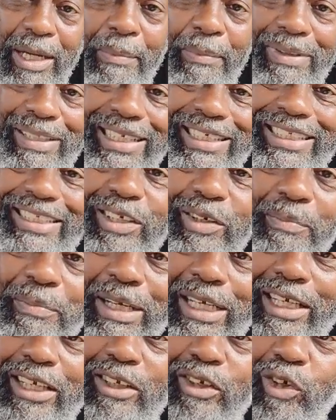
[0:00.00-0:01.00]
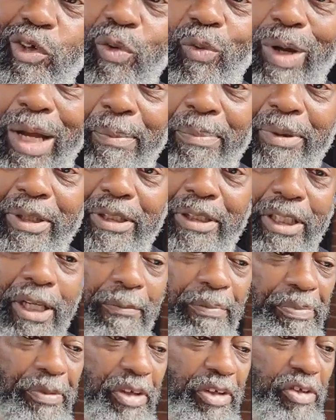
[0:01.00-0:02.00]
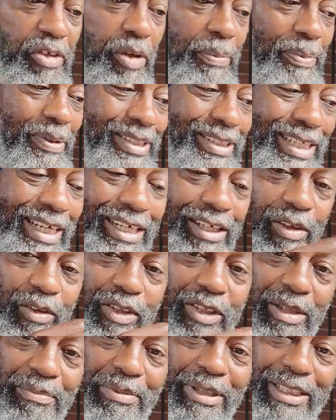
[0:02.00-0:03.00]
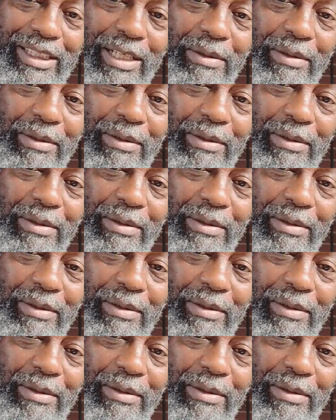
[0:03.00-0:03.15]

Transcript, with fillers: but they're still making new weapons. This surplus got to go someplace.